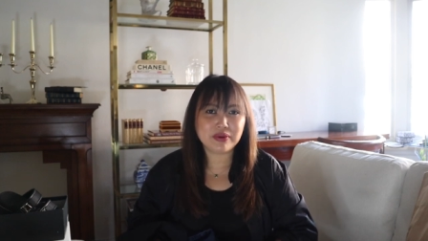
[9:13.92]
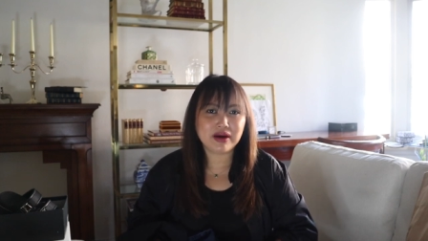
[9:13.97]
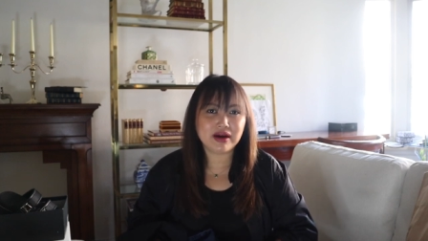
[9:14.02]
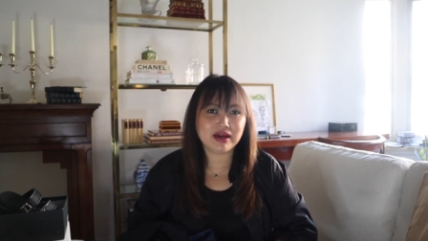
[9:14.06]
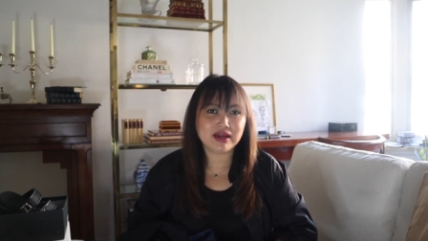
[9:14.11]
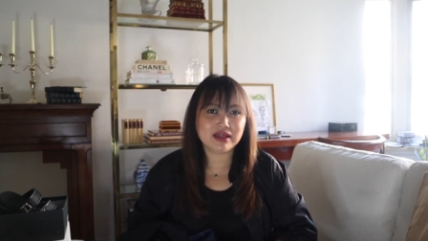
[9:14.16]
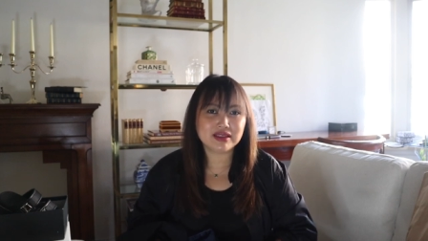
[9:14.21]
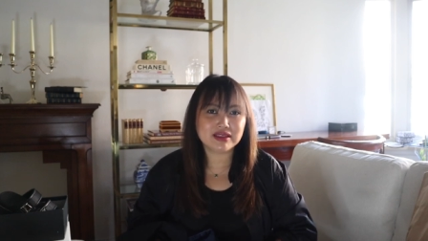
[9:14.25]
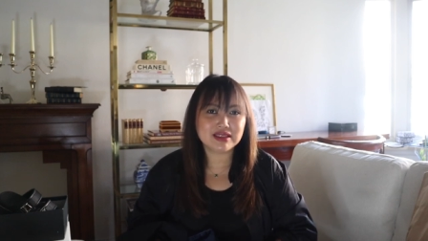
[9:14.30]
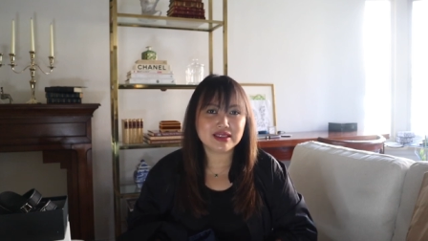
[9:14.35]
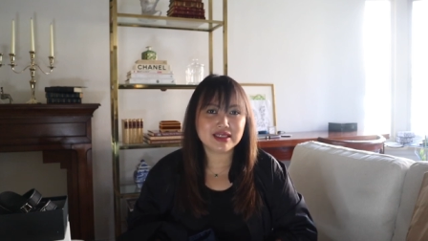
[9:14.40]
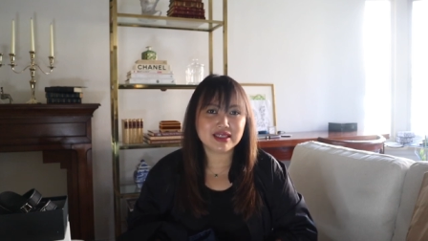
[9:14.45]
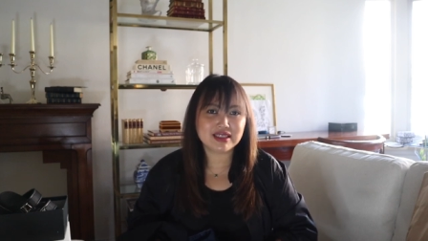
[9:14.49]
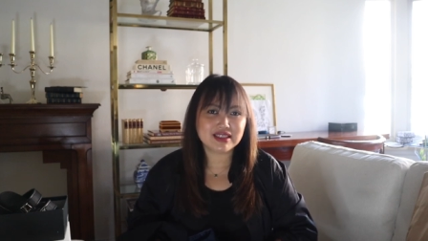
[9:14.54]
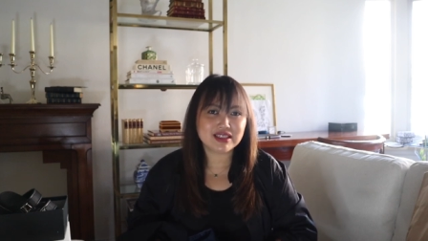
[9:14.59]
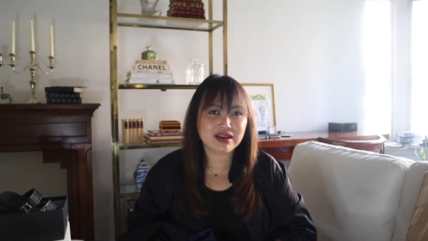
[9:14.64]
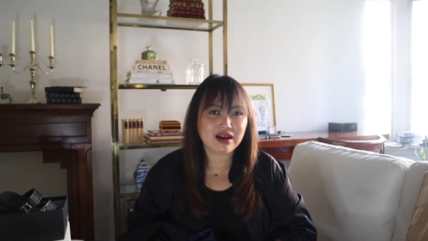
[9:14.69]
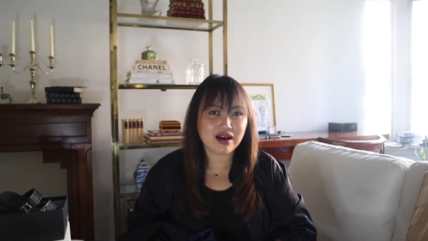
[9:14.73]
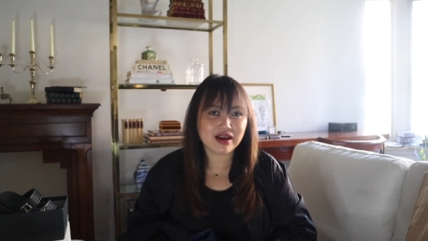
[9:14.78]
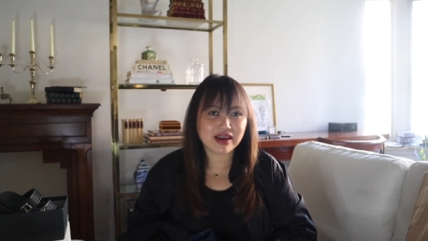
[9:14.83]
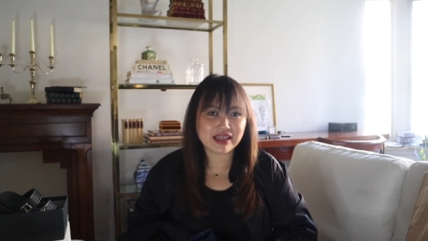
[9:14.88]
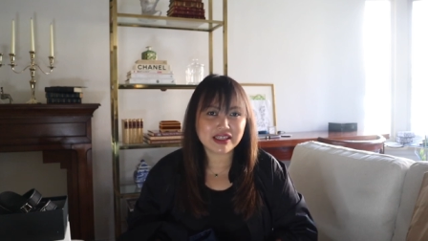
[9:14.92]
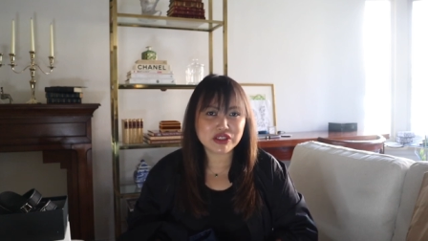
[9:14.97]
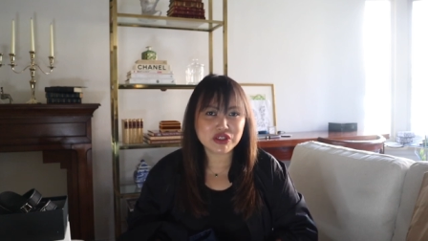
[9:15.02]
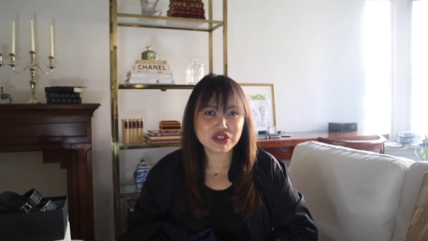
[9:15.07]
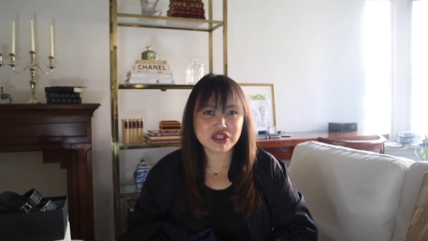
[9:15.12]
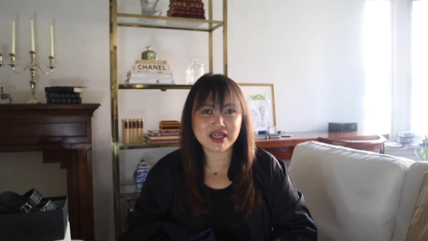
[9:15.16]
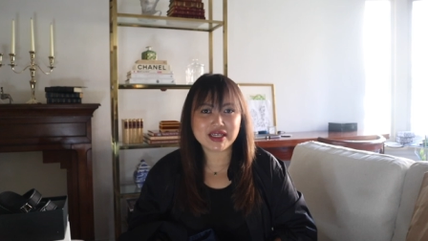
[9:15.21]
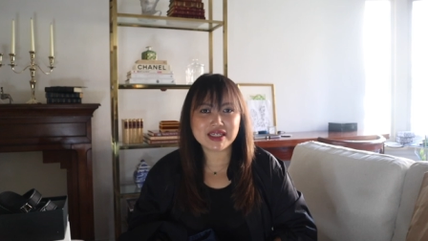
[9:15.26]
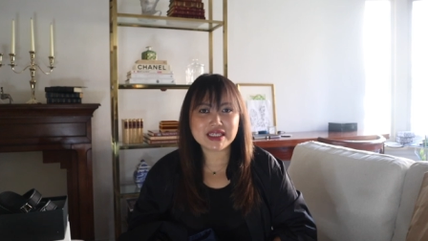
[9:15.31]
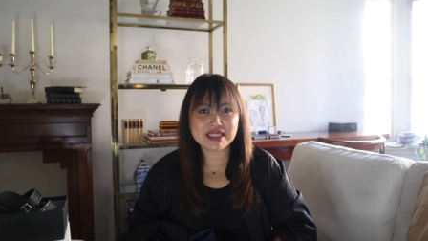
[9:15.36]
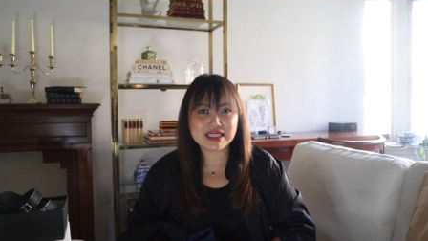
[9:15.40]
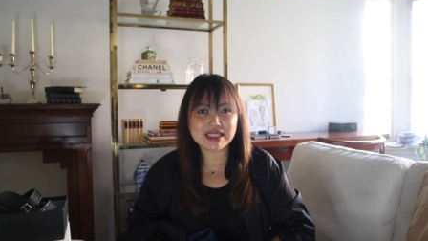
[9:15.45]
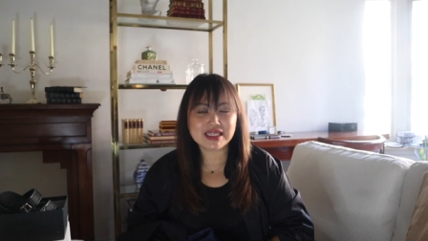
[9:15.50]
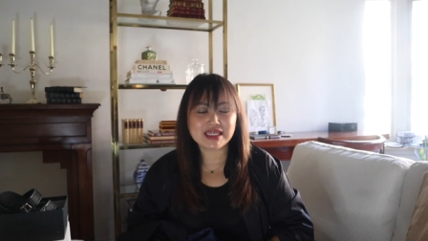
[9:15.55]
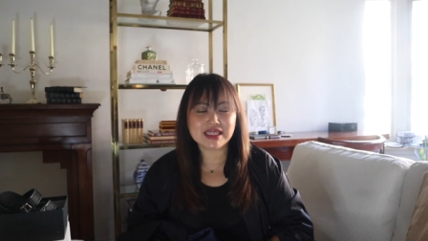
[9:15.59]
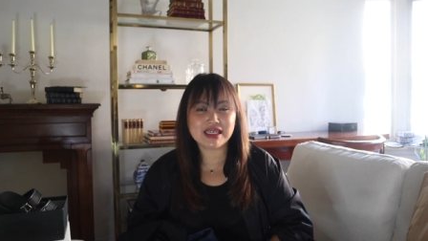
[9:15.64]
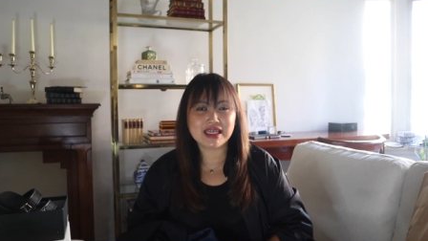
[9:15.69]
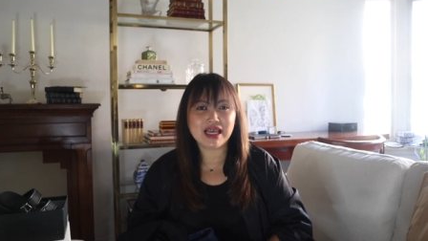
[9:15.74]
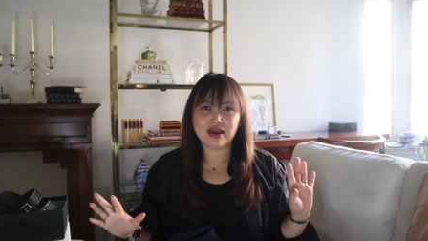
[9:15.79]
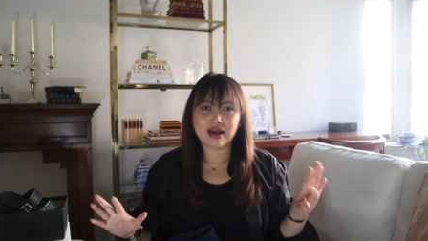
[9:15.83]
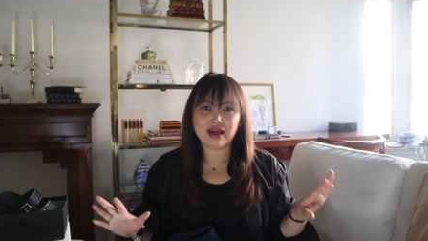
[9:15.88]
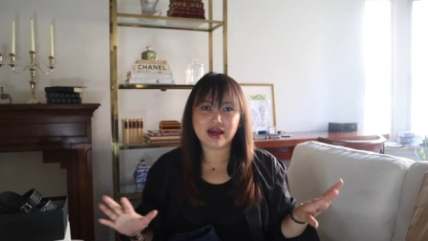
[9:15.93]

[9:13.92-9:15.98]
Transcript: by TikTok and Gen Z.